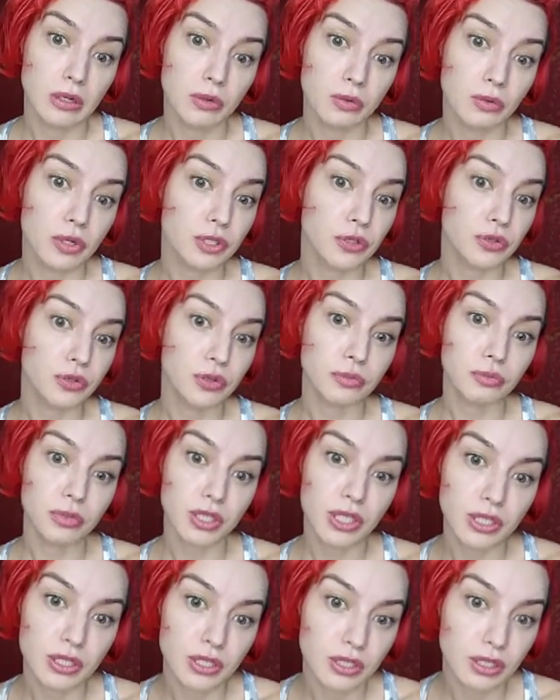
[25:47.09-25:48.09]
what do you
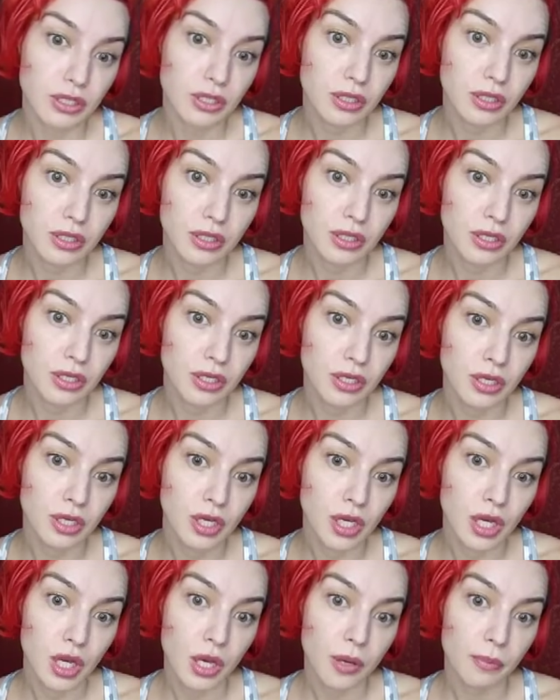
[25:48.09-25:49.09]
mean
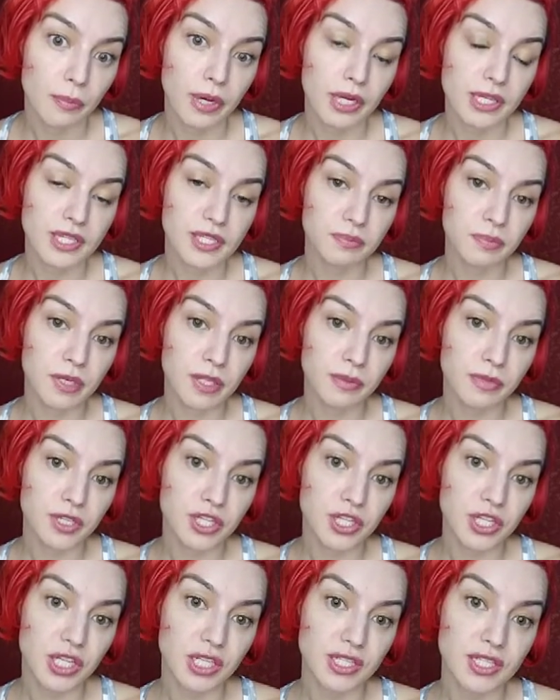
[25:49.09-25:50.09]
by Smith
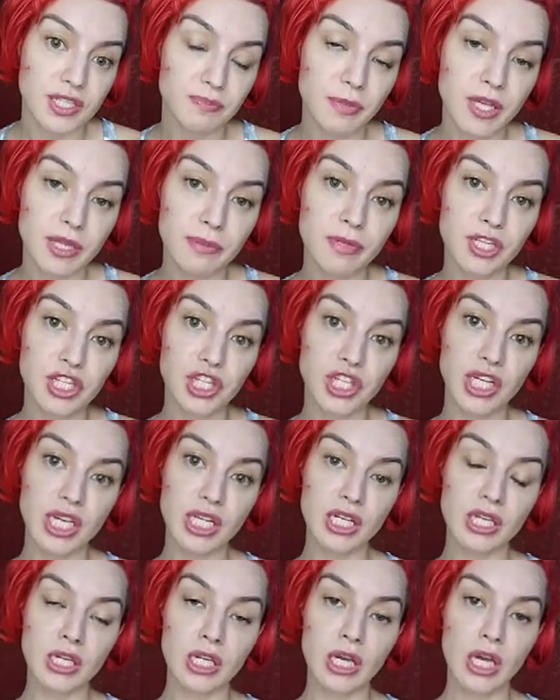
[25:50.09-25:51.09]
machine? Smith
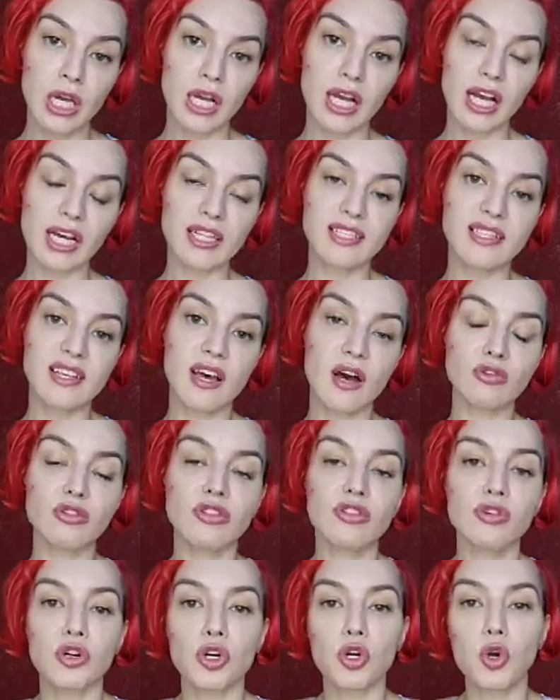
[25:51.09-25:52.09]
machine cuts
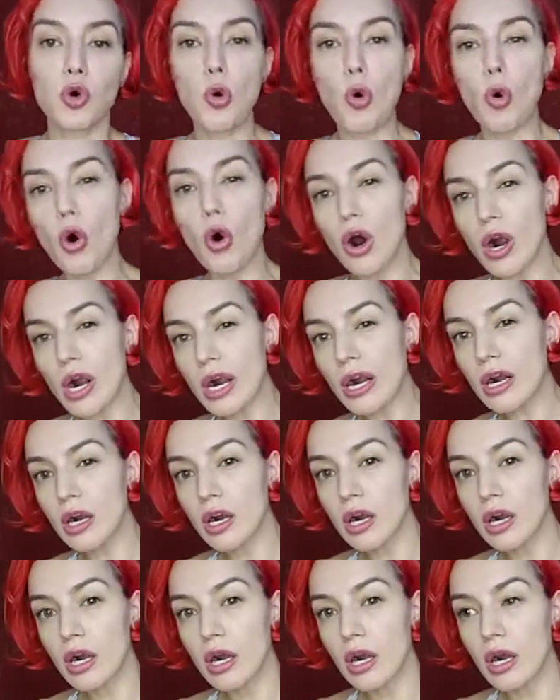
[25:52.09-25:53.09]
out your
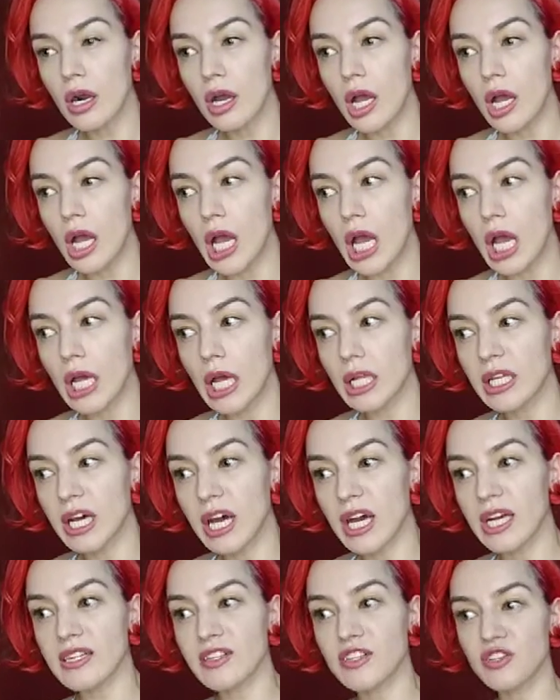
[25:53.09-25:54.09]
core, and
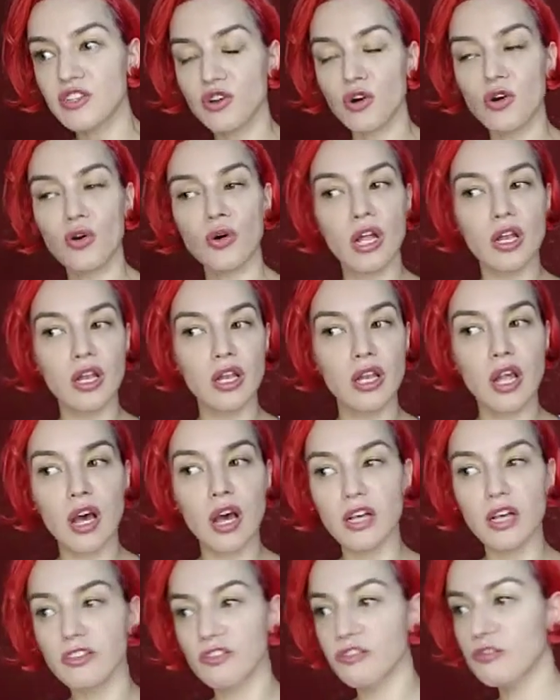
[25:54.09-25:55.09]
I saw a
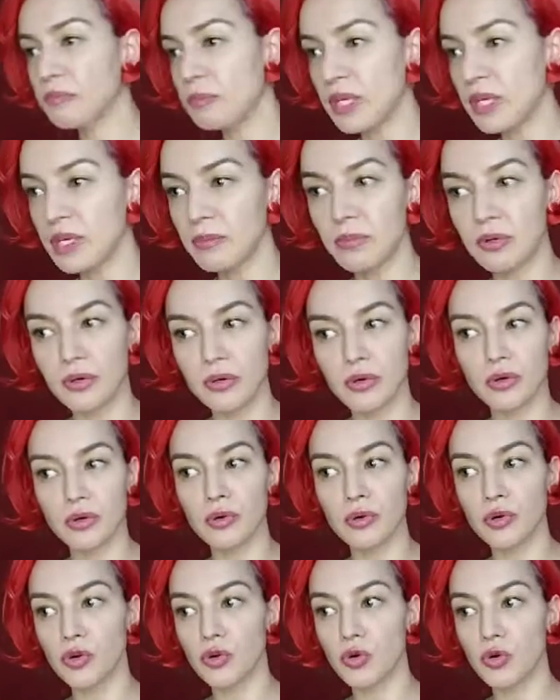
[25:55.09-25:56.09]
lot of
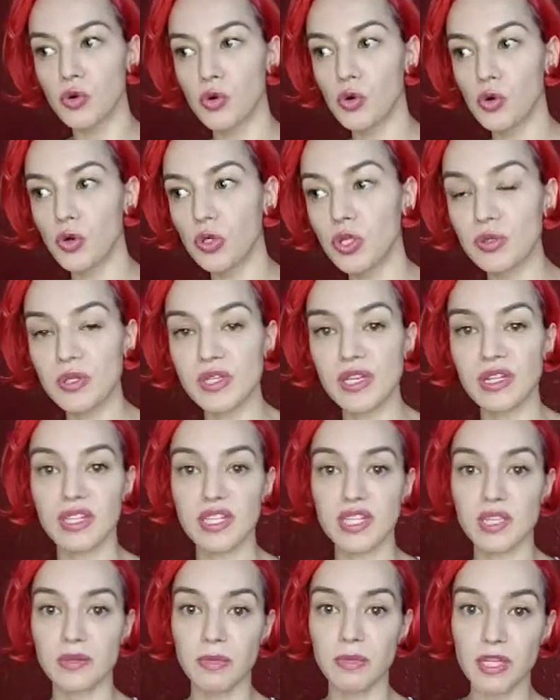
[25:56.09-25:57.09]
people who using
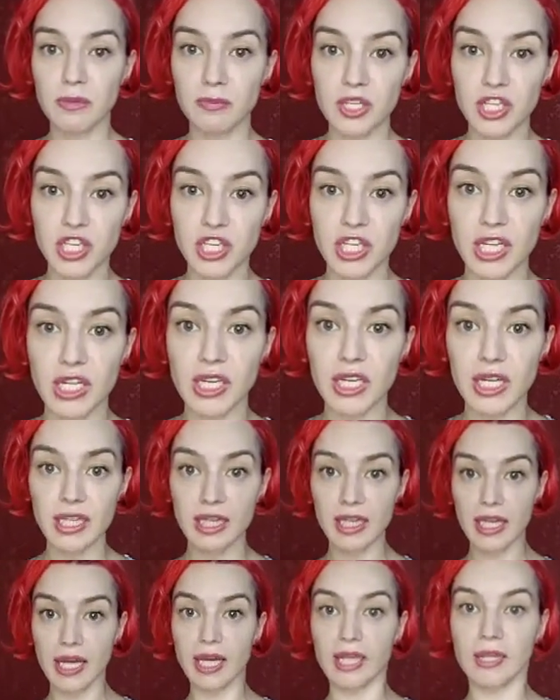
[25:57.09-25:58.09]
the Smith machine
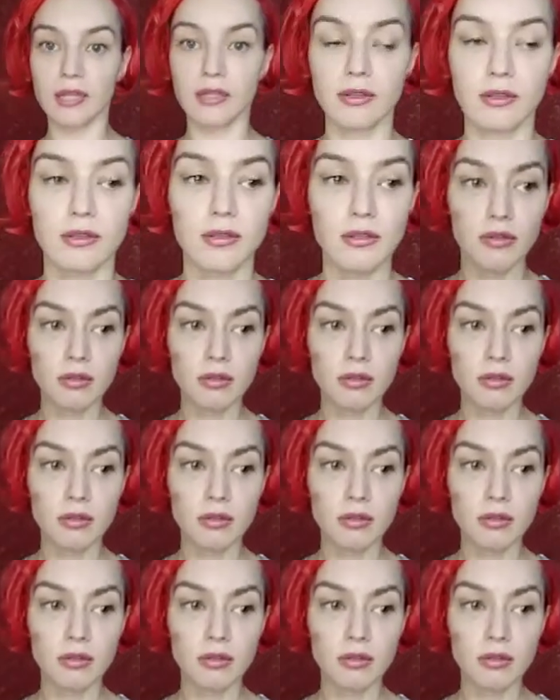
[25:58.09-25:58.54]
and then